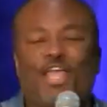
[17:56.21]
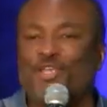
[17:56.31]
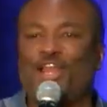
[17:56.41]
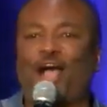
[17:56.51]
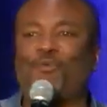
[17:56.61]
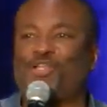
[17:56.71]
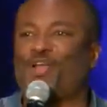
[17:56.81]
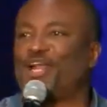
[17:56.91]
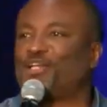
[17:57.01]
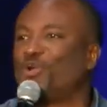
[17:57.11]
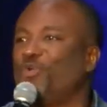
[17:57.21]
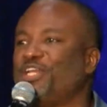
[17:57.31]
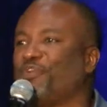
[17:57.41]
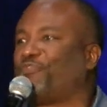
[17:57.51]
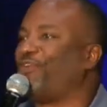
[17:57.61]
You know how we try to do. We
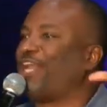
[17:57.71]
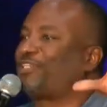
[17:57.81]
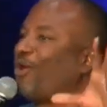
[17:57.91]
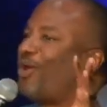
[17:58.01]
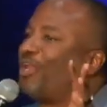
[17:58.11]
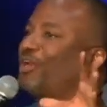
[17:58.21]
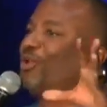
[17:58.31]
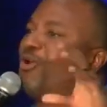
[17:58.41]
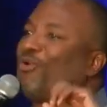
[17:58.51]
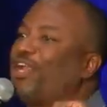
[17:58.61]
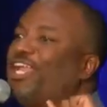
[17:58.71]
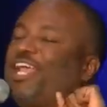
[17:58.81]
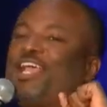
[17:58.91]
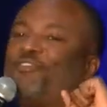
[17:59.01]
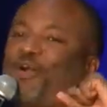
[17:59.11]
deflect all the glory
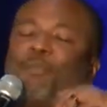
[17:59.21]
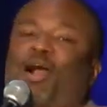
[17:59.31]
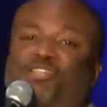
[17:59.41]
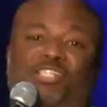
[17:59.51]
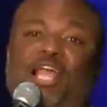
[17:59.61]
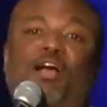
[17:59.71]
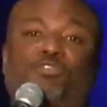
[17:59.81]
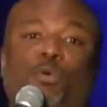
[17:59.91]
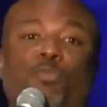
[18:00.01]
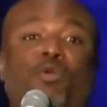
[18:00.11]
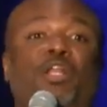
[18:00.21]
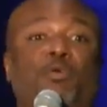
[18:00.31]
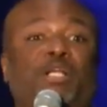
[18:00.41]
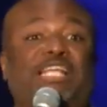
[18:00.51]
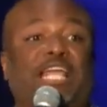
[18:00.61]
from ourselves, and really
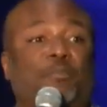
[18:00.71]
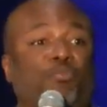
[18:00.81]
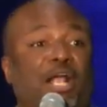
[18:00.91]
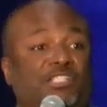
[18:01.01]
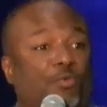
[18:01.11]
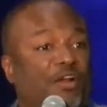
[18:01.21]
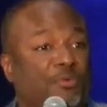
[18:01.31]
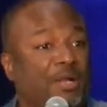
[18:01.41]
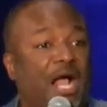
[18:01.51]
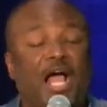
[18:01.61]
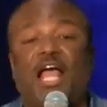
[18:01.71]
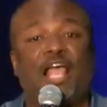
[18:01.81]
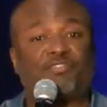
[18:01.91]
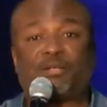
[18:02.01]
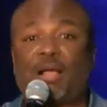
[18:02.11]
we're taking praise away from God.
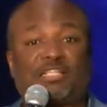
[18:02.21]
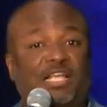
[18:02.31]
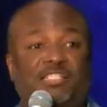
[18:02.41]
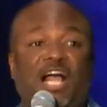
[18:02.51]
If somebody says